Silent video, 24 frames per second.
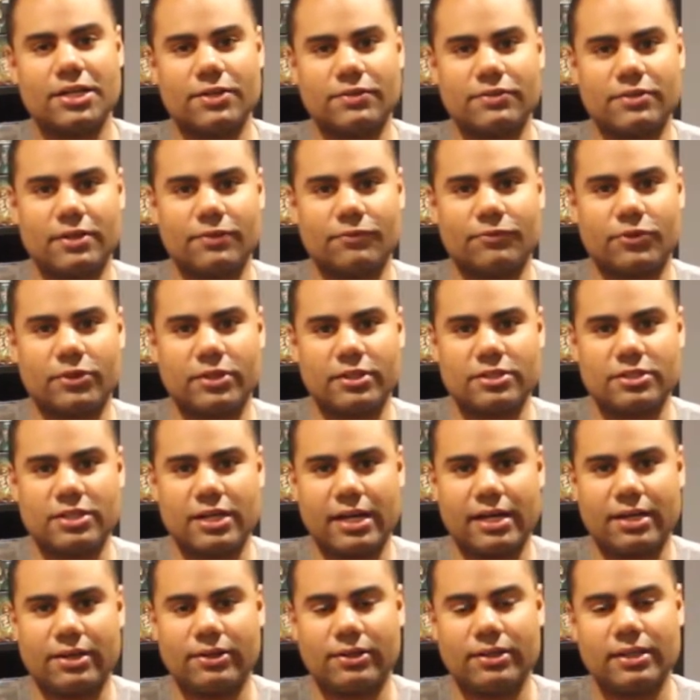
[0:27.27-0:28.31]
you've done for the
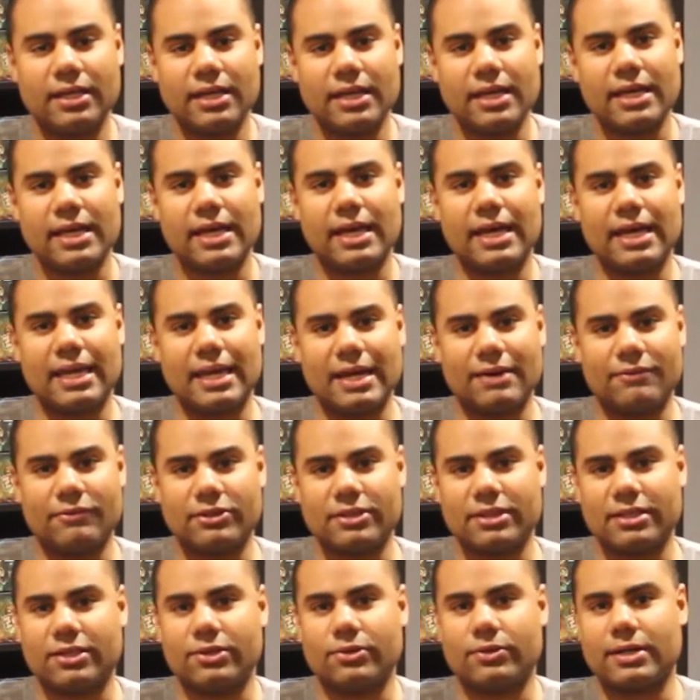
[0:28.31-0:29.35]
channel, and
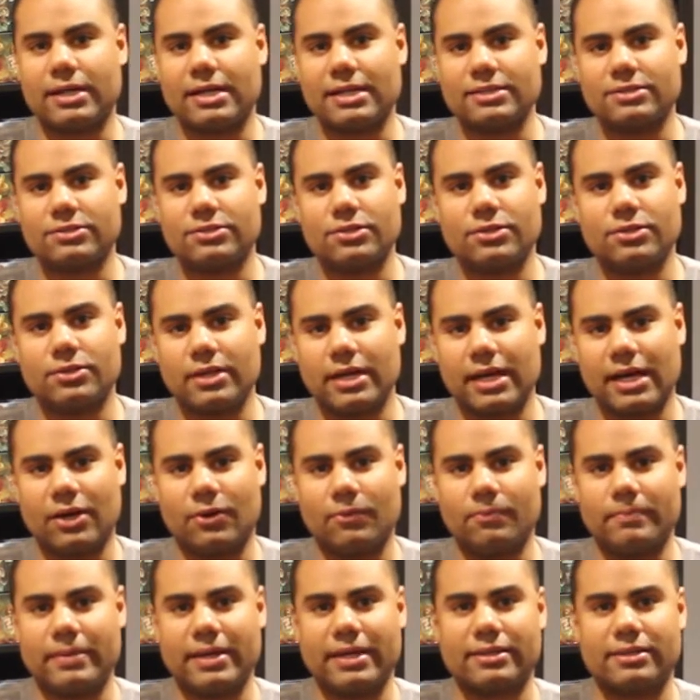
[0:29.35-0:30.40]
everything you guys do to
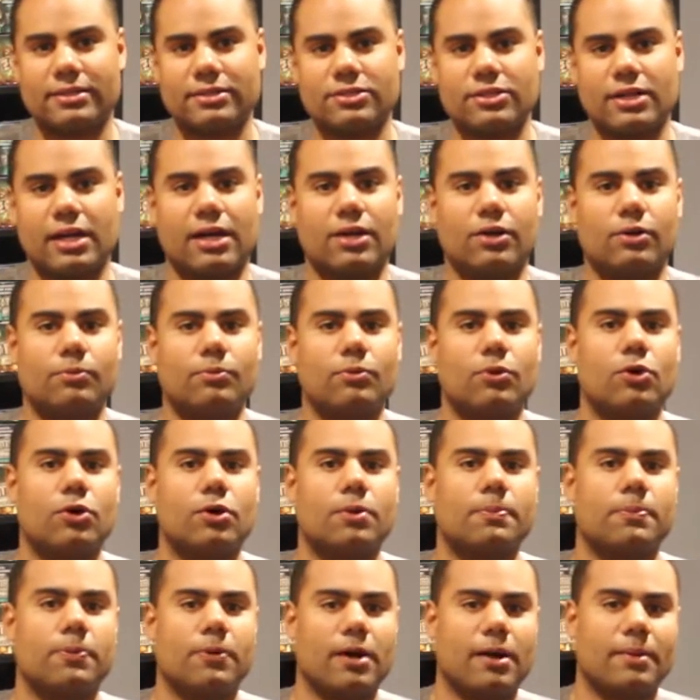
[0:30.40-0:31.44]
help make the channel
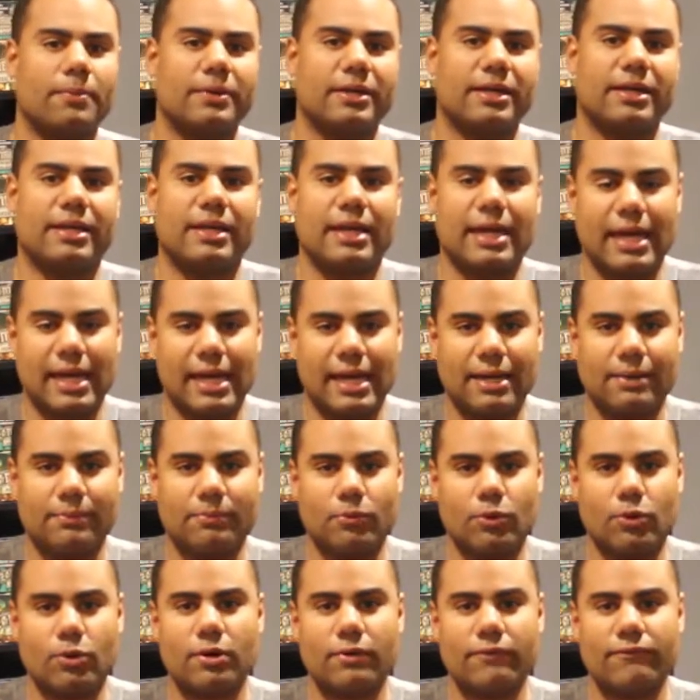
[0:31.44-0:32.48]
more prominent and
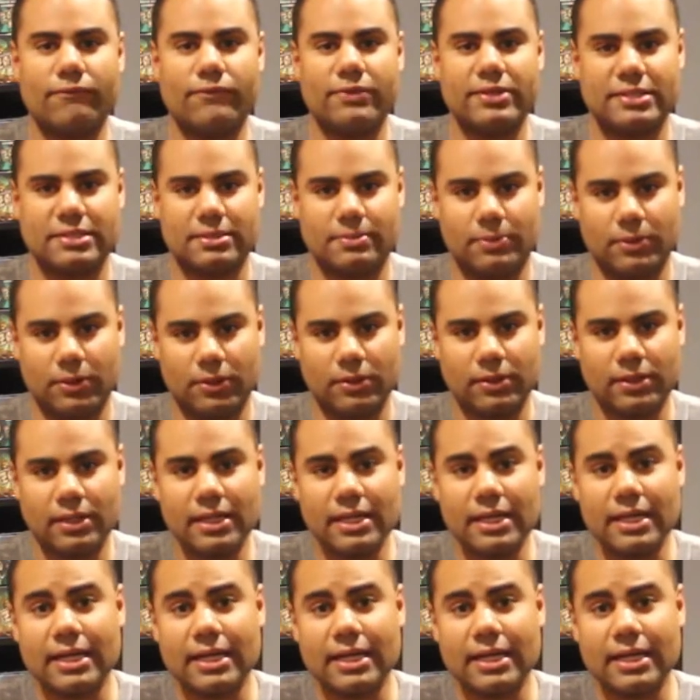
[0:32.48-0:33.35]
more visible.